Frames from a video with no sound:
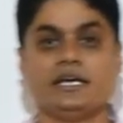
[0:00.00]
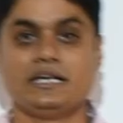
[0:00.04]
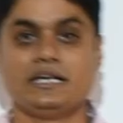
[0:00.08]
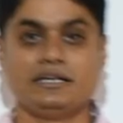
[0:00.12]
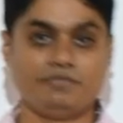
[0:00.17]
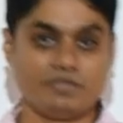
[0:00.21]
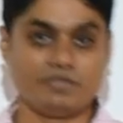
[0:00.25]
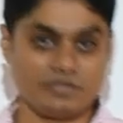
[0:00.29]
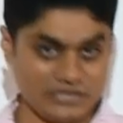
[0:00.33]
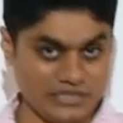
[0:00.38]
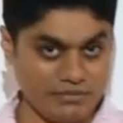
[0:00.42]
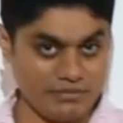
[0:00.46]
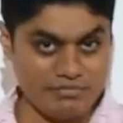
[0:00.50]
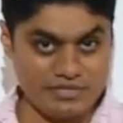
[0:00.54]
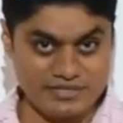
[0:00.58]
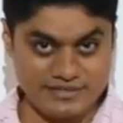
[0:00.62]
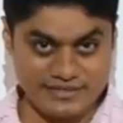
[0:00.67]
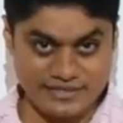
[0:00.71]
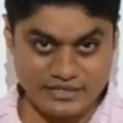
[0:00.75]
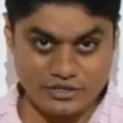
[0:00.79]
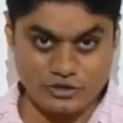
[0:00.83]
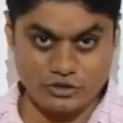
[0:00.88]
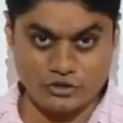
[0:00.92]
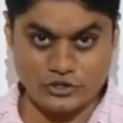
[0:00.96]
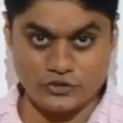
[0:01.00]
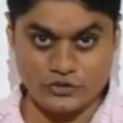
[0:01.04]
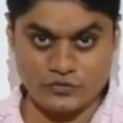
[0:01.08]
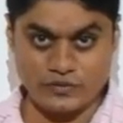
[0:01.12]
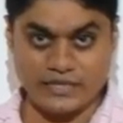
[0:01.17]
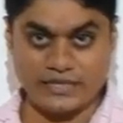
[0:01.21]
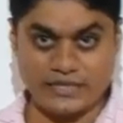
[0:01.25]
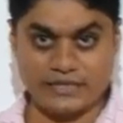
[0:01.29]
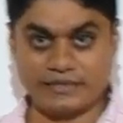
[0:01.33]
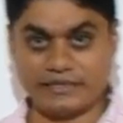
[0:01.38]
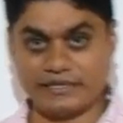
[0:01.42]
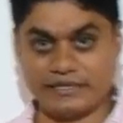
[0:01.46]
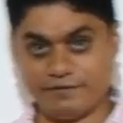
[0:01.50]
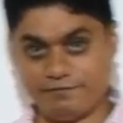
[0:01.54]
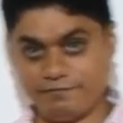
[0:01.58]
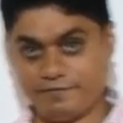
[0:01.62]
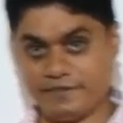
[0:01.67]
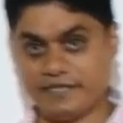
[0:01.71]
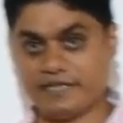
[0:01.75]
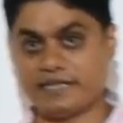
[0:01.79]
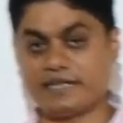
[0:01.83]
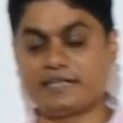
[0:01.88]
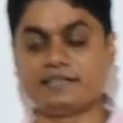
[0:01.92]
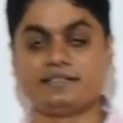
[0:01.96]
If the sum is equal to 1,
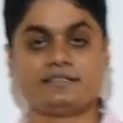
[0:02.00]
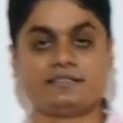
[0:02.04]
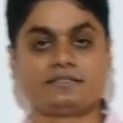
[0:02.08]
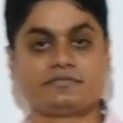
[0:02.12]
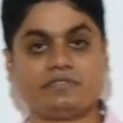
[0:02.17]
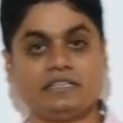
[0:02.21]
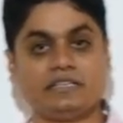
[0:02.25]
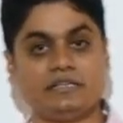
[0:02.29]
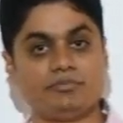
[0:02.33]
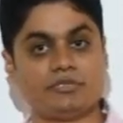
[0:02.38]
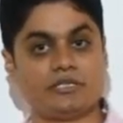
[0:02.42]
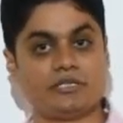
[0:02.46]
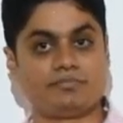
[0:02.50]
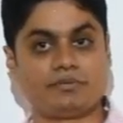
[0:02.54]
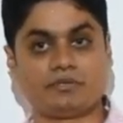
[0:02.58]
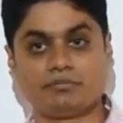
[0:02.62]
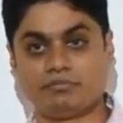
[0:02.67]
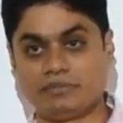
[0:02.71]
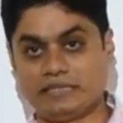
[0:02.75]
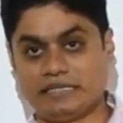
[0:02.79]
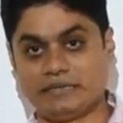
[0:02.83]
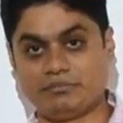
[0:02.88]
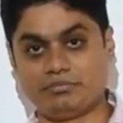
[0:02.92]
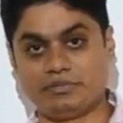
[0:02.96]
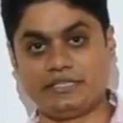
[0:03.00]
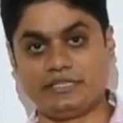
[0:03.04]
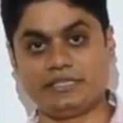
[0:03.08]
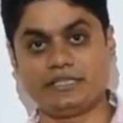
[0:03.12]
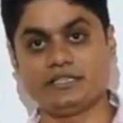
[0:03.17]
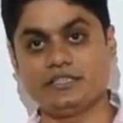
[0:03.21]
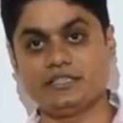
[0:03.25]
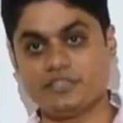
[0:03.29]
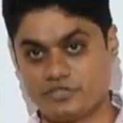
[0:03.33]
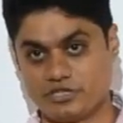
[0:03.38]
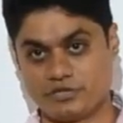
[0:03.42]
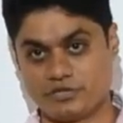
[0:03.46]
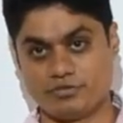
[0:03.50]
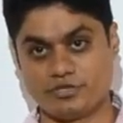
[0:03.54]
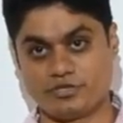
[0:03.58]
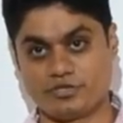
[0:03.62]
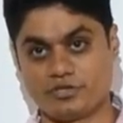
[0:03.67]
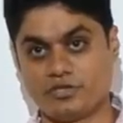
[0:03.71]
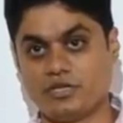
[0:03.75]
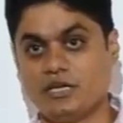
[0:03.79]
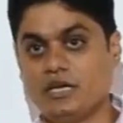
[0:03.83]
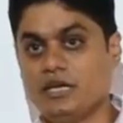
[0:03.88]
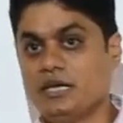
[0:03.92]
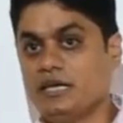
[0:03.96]
definitely this will be a probability
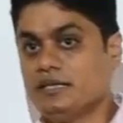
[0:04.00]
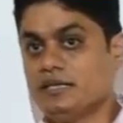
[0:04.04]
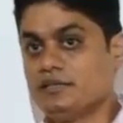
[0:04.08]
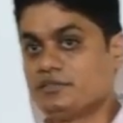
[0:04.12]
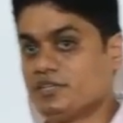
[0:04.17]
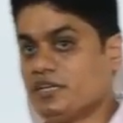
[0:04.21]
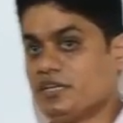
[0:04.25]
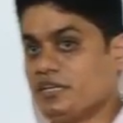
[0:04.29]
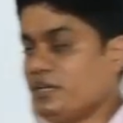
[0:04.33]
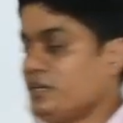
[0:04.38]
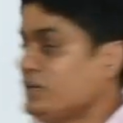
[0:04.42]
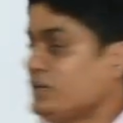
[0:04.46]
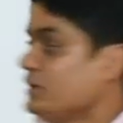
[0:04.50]
distribution. See,